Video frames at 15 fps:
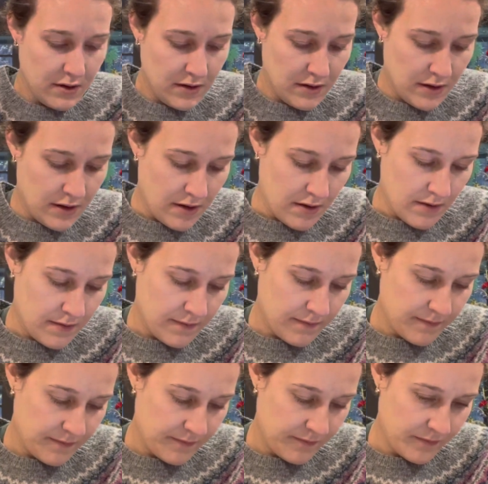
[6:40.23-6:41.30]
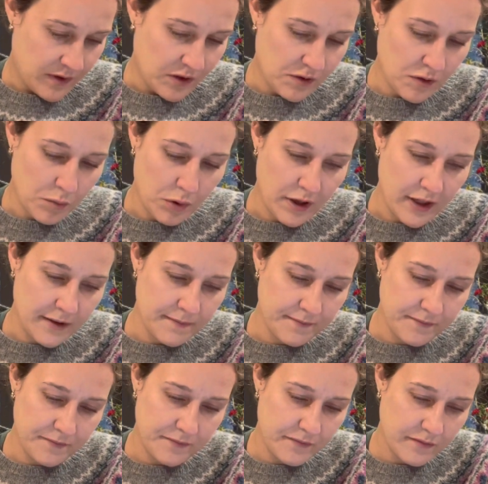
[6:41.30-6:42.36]
They're so pretty.
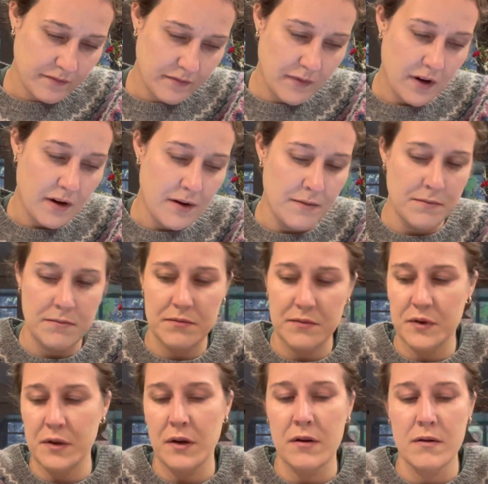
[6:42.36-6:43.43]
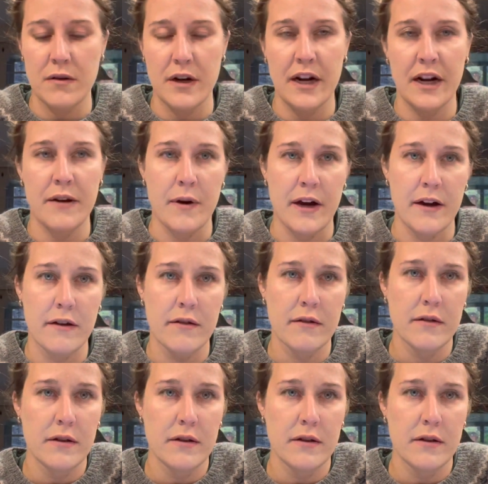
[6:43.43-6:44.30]
So anyway,